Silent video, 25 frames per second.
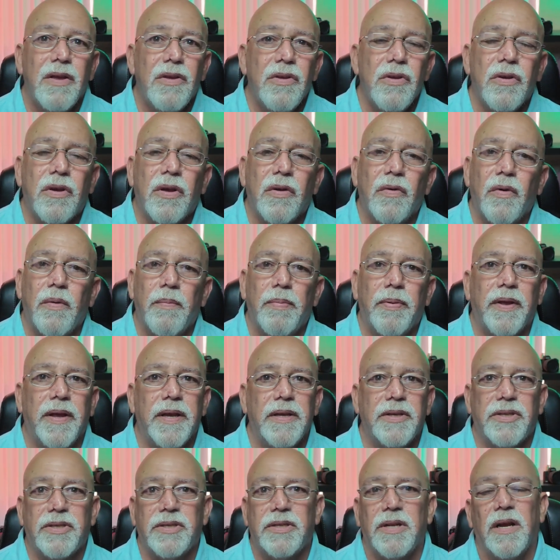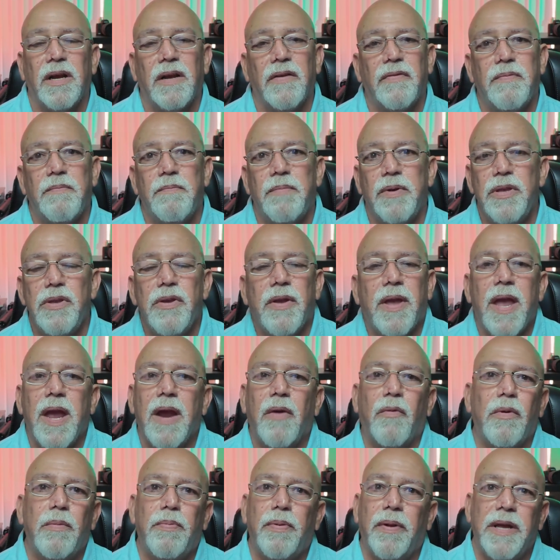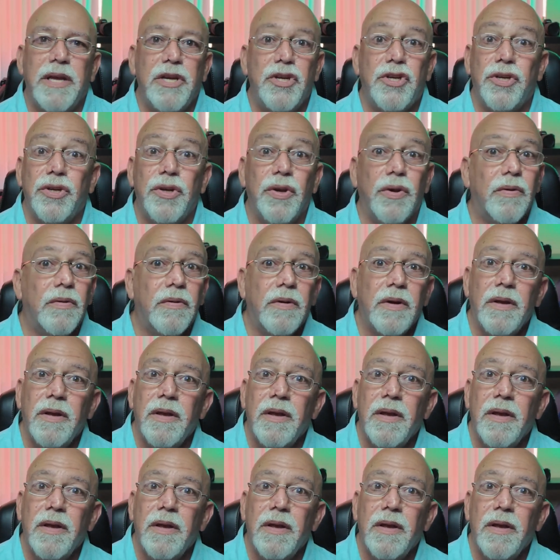You can replace stuff, but you can't replace you.